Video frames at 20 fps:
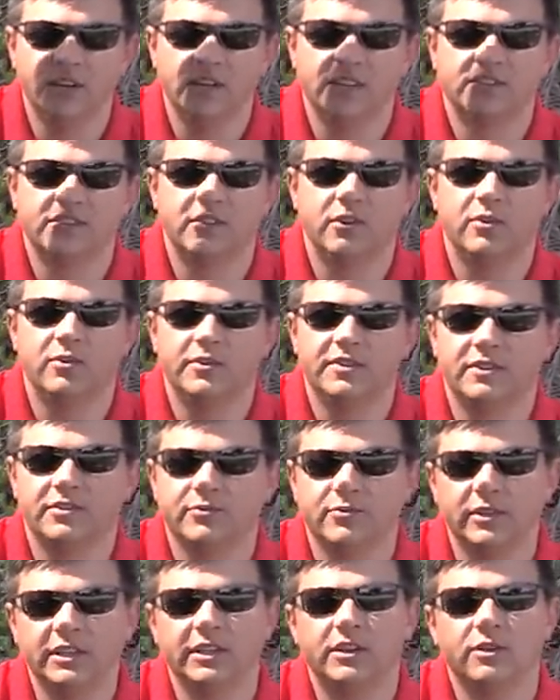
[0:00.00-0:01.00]
So
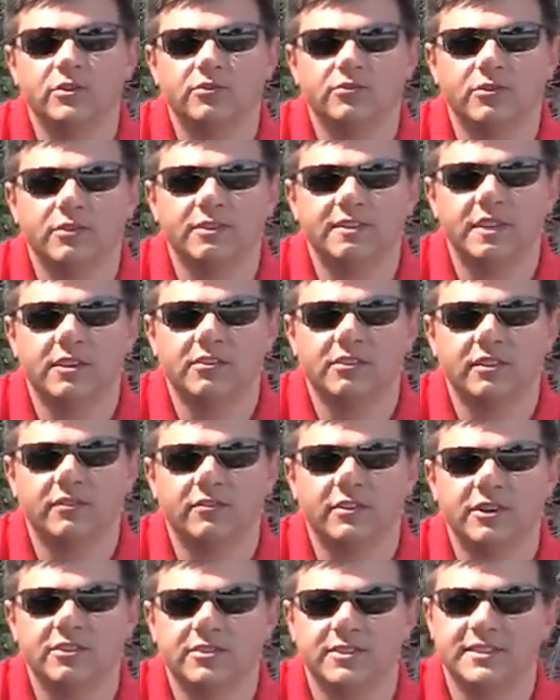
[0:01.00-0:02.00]
there's really no true center
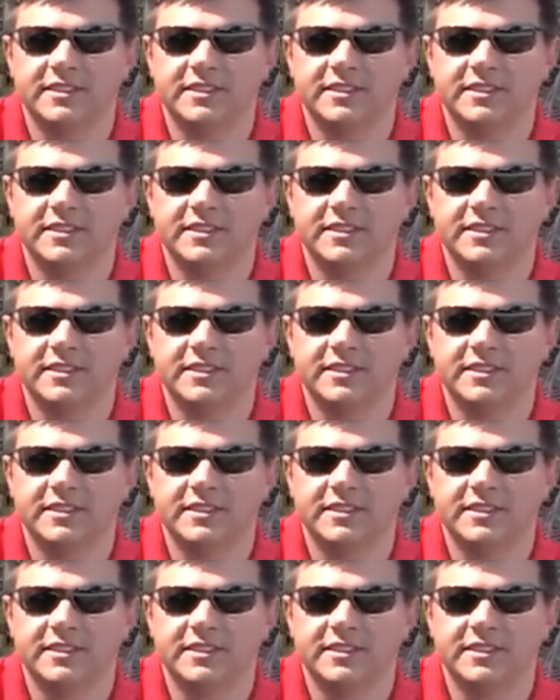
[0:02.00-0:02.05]
differential.